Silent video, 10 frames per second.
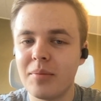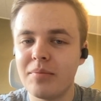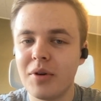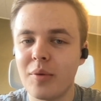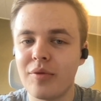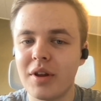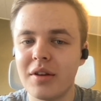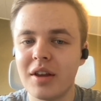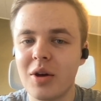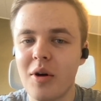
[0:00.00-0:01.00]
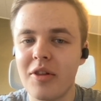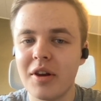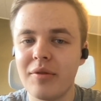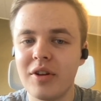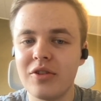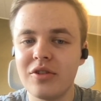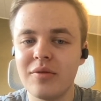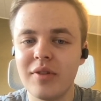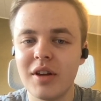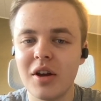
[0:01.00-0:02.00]
hopefully the quality of each
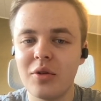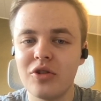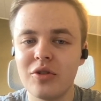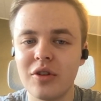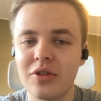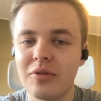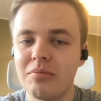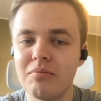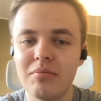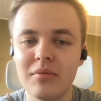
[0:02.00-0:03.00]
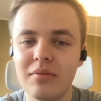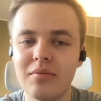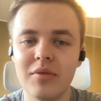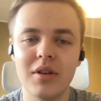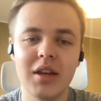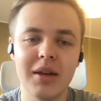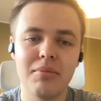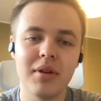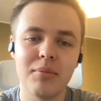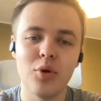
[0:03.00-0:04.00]
video should just keep
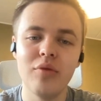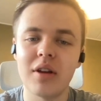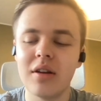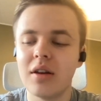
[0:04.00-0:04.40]
improving.